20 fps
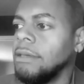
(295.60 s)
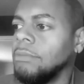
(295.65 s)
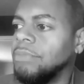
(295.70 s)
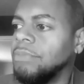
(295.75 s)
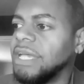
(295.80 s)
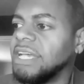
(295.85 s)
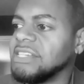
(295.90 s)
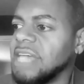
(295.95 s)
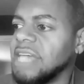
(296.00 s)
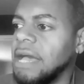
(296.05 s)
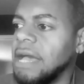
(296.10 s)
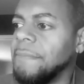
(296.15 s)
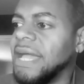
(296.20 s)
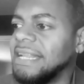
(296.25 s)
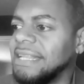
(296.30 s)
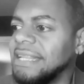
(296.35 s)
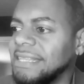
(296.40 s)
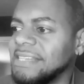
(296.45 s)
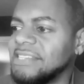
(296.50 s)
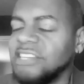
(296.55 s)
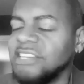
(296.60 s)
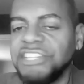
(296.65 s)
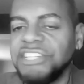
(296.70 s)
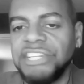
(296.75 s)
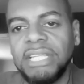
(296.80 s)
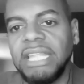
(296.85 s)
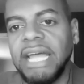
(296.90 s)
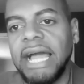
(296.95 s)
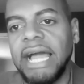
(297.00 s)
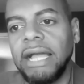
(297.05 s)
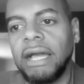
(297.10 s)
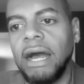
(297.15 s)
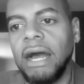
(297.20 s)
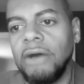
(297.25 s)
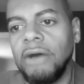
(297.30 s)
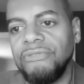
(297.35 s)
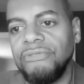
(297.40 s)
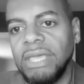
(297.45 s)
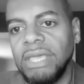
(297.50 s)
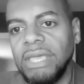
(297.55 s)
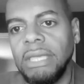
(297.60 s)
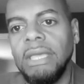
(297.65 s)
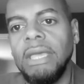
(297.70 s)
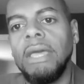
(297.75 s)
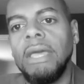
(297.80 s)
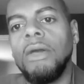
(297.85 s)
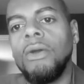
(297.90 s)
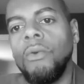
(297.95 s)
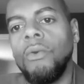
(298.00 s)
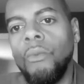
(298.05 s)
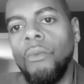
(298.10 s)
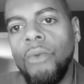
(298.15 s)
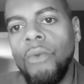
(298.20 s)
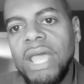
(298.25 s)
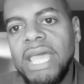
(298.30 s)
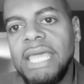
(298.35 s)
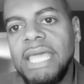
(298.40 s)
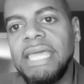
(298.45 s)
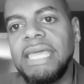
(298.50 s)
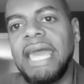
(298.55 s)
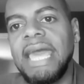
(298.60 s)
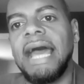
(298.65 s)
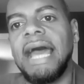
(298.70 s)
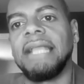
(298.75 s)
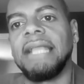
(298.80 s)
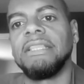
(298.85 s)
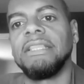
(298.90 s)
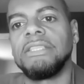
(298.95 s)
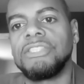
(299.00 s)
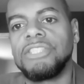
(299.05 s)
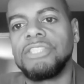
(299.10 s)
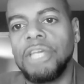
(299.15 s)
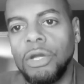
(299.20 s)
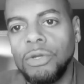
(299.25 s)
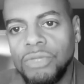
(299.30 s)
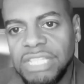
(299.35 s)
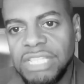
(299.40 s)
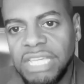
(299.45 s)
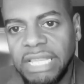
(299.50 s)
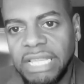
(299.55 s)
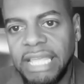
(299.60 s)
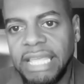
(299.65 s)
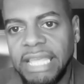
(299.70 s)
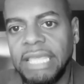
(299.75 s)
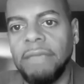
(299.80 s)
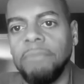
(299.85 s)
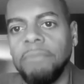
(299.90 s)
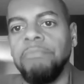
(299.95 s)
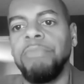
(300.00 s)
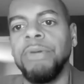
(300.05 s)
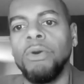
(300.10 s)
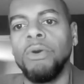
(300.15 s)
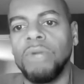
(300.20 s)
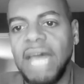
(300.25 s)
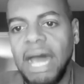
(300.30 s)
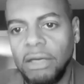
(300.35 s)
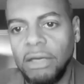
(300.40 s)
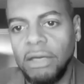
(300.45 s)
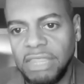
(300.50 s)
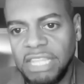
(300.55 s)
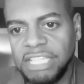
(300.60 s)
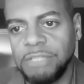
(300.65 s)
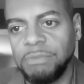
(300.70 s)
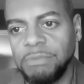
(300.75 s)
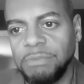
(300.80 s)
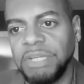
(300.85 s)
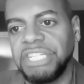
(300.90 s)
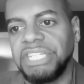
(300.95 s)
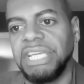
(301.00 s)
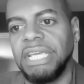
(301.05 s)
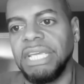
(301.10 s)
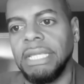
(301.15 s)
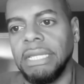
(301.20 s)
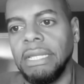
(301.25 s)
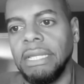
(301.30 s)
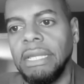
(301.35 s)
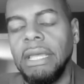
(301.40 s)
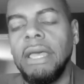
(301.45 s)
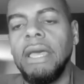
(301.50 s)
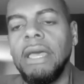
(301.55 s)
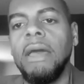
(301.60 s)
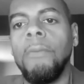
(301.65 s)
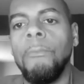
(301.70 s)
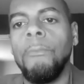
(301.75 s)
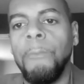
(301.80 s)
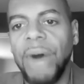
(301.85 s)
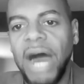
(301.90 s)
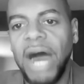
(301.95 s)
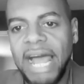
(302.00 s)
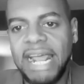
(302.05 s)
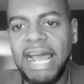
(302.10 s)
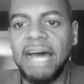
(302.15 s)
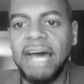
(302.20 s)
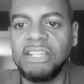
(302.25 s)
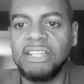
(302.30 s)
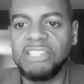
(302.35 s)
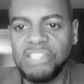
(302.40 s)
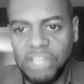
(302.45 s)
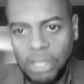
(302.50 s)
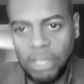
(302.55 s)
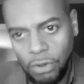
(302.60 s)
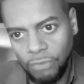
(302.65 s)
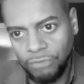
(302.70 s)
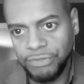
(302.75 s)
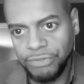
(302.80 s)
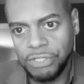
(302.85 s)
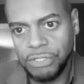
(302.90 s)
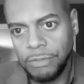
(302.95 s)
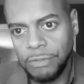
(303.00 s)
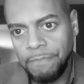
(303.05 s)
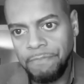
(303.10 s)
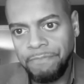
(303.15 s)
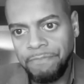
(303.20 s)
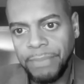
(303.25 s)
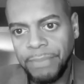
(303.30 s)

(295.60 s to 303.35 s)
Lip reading: because I made a decision like Garvey. We can totally build out this machine by ourselves,